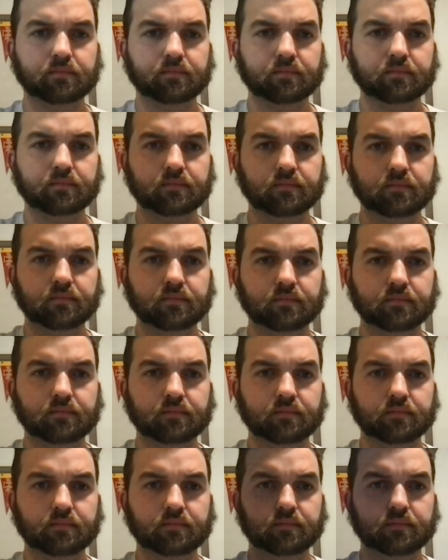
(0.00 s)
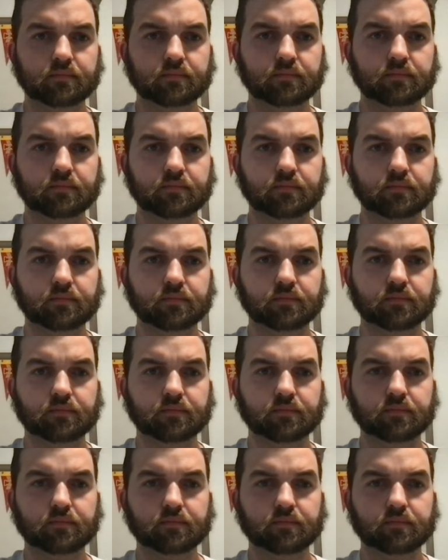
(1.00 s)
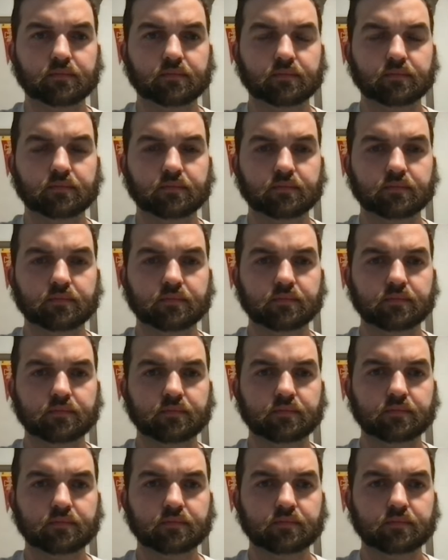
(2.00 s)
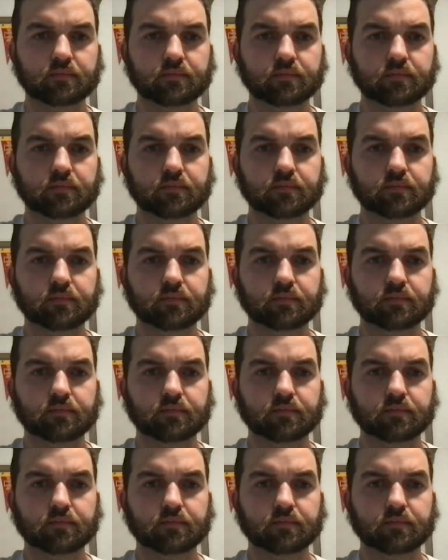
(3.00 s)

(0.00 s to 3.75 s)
This person isn't speaking.